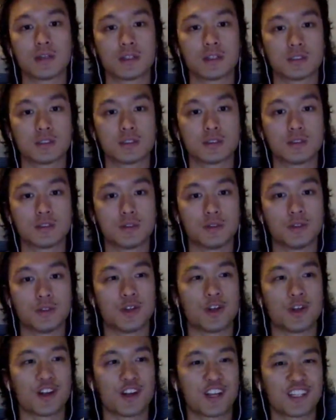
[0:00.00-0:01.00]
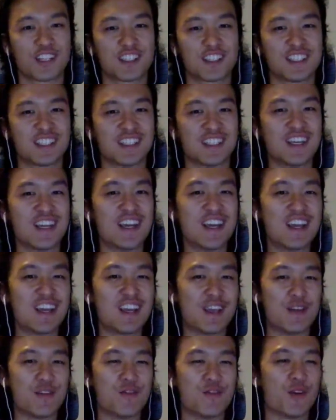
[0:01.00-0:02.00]
Because you're not actually
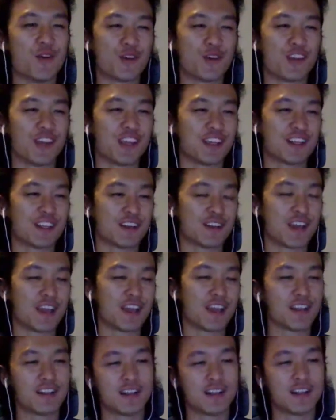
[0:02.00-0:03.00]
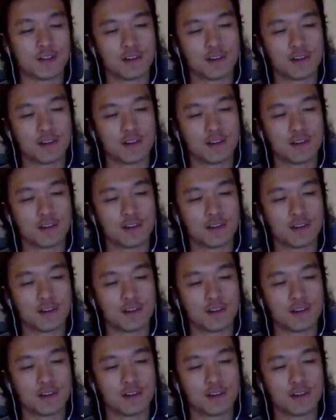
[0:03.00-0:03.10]
invoking, okay,